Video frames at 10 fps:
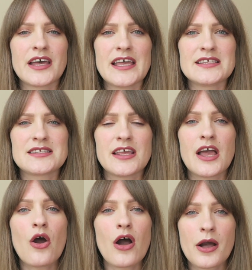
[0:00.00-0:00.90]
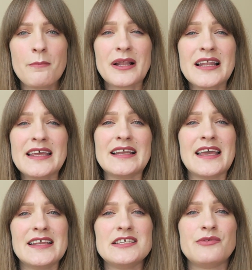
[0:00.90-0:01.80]
It's
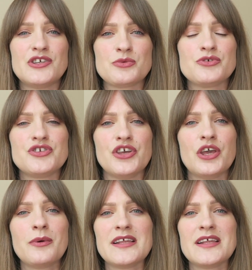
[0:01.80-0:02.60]
completely individual to you,